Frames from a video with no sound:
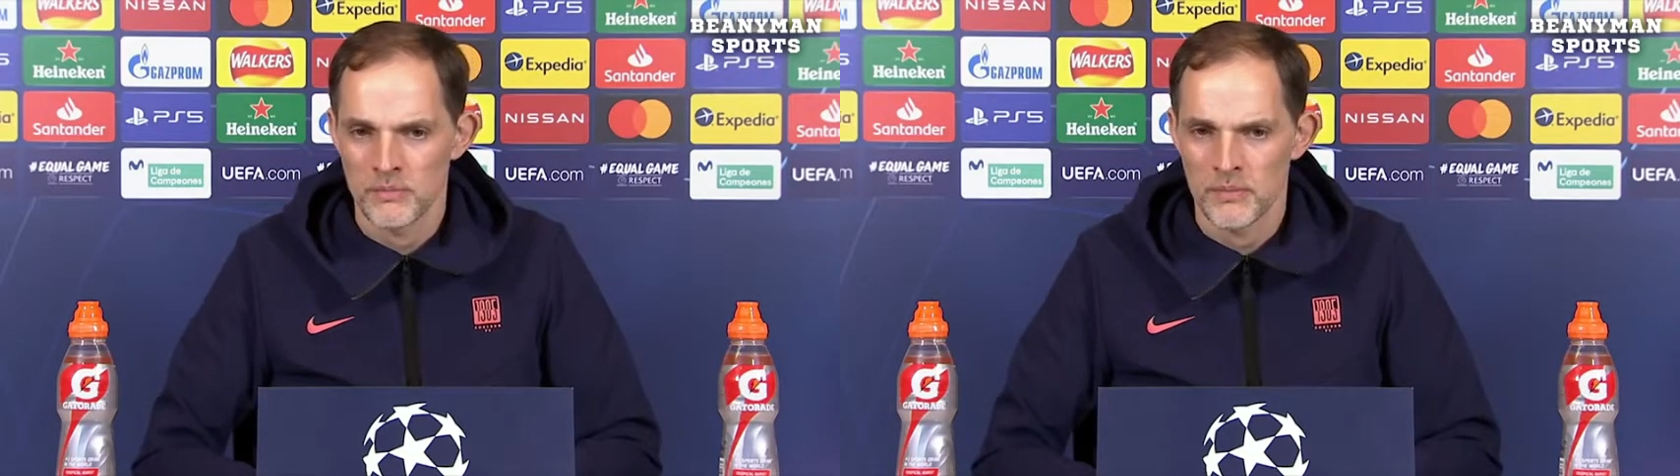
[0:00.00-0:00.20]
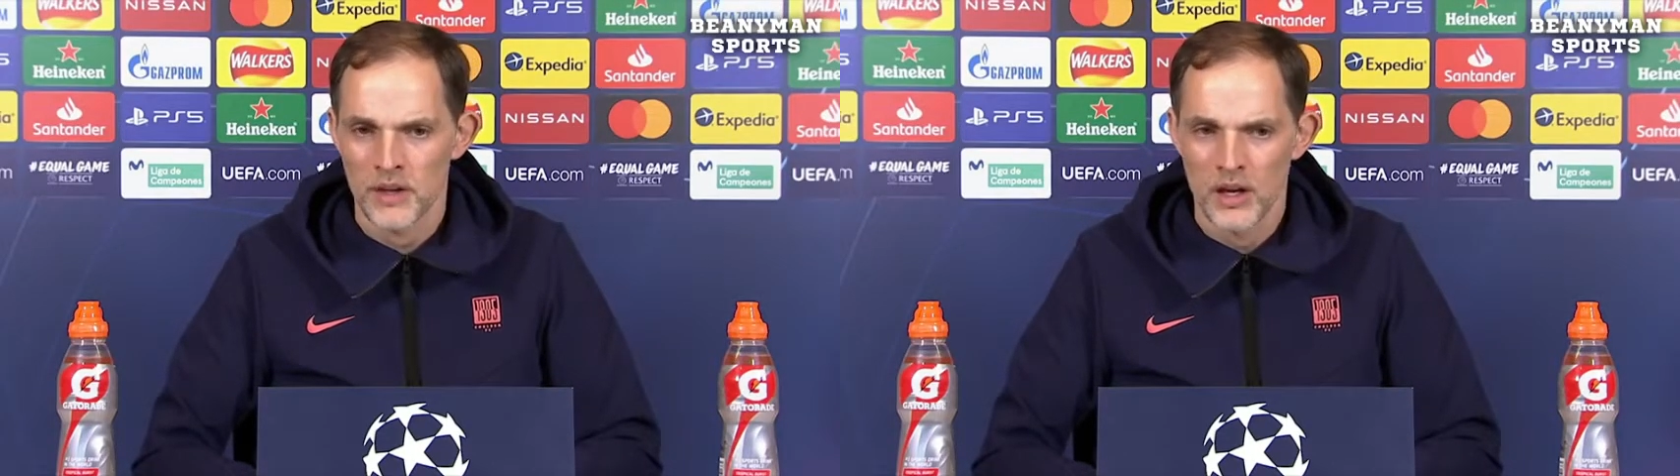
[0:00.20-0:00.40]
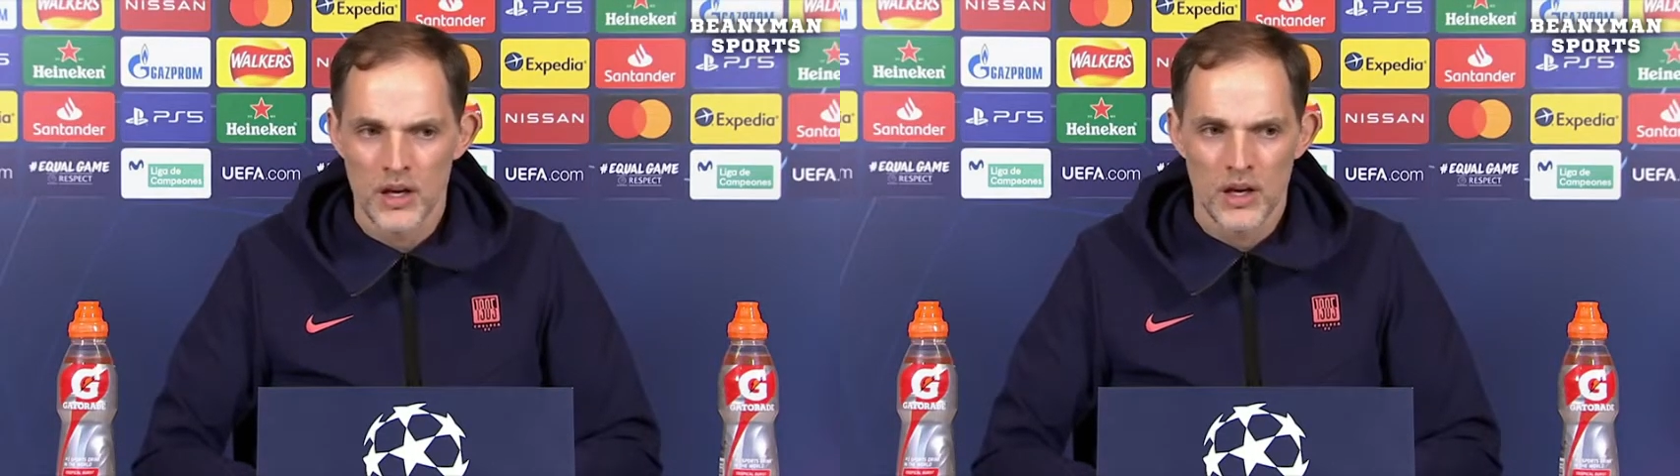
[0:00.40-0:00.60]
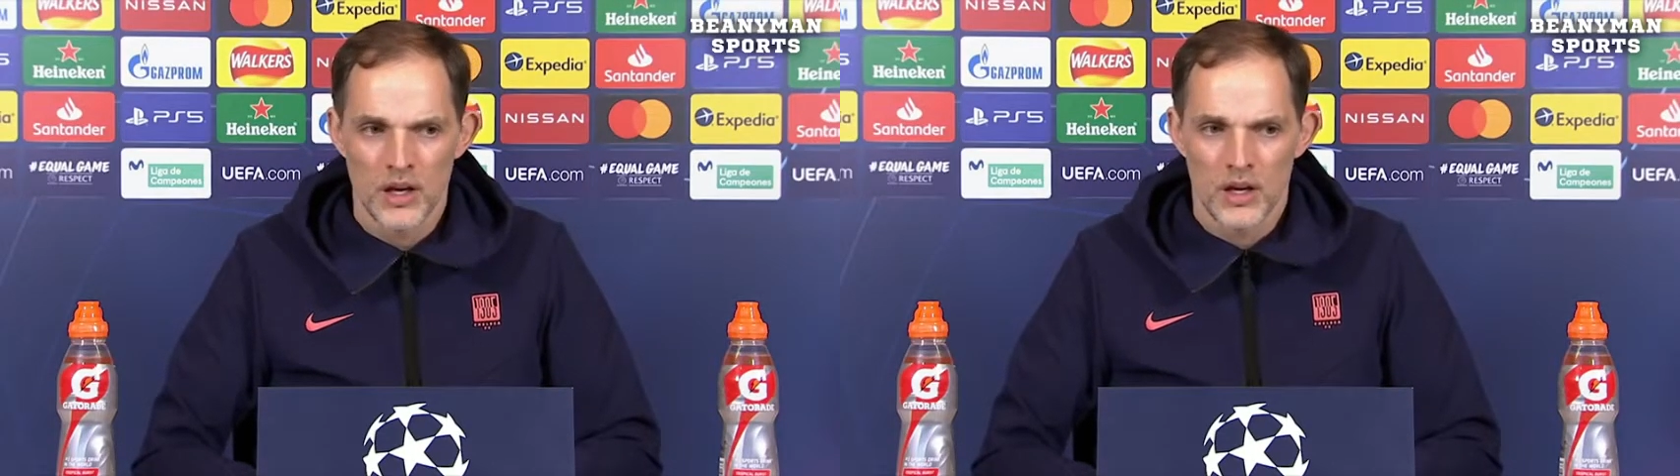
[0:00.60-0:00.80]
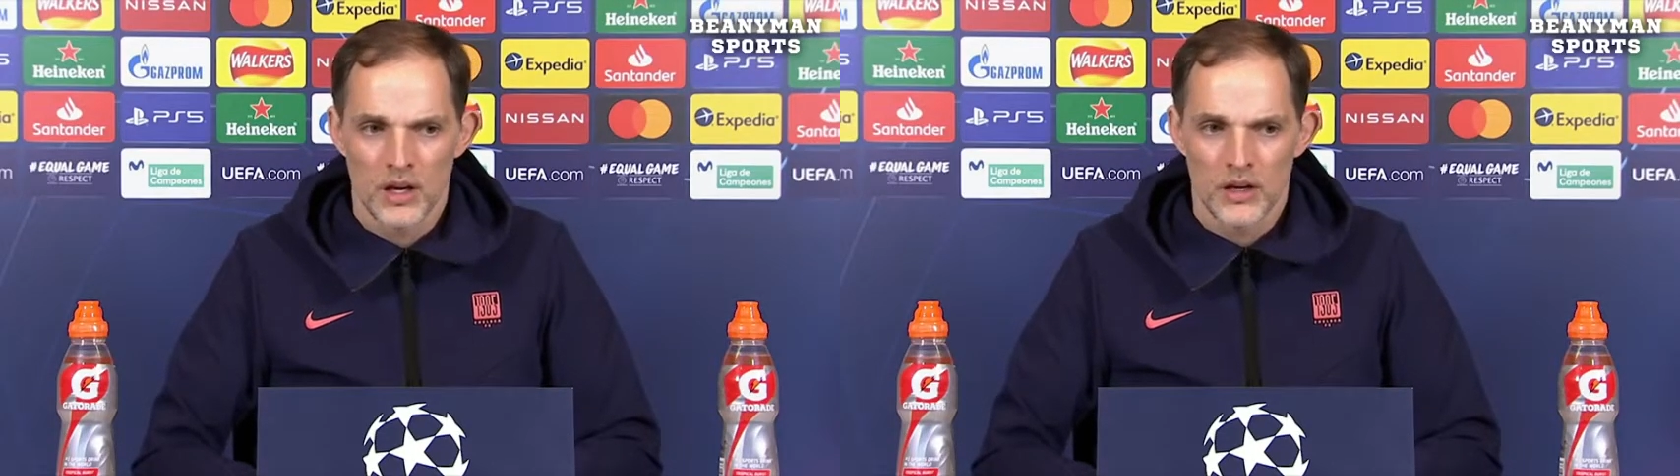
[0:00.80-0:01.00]
and that is
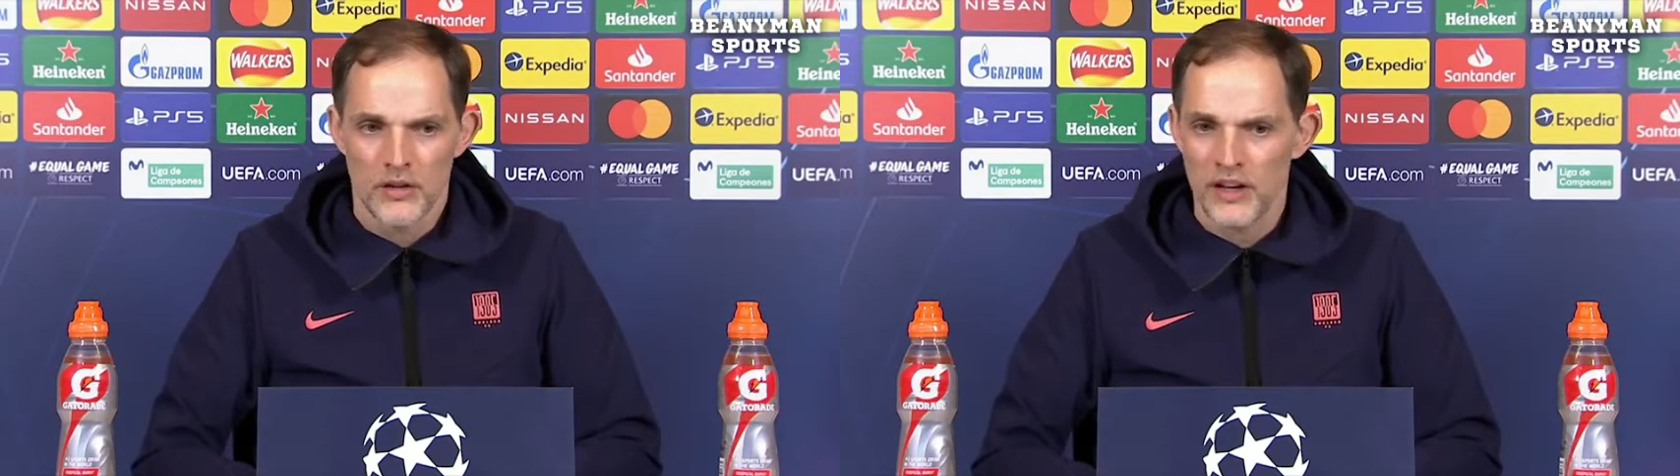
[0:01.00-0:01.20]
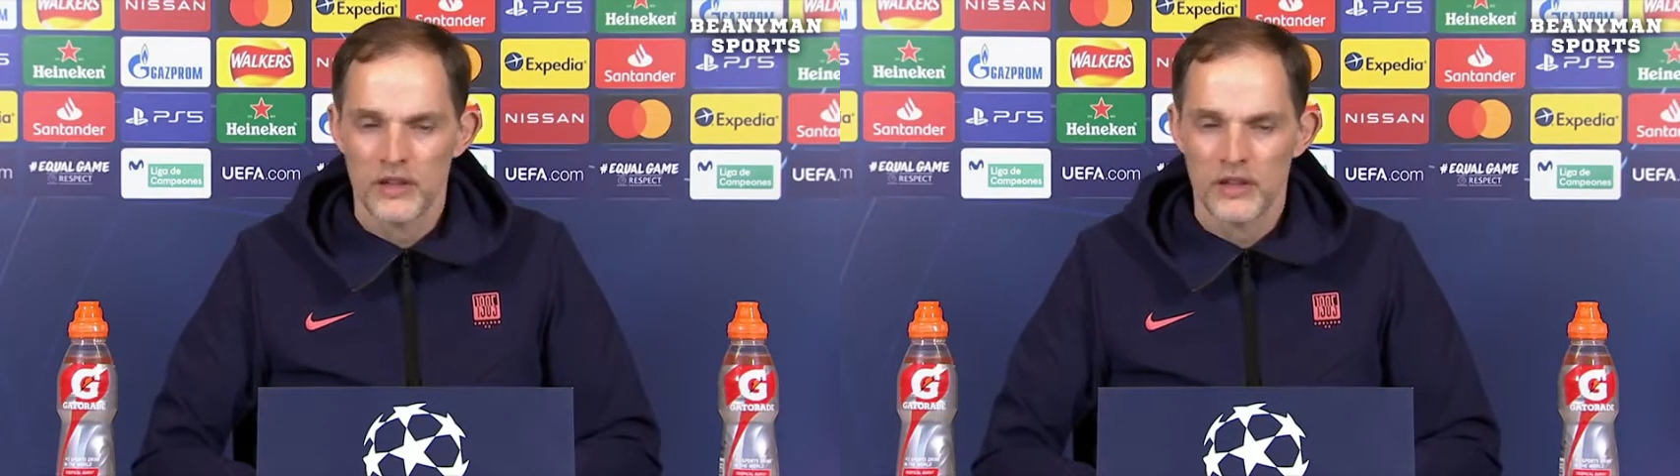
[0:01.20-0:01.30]
Matej Kovacic.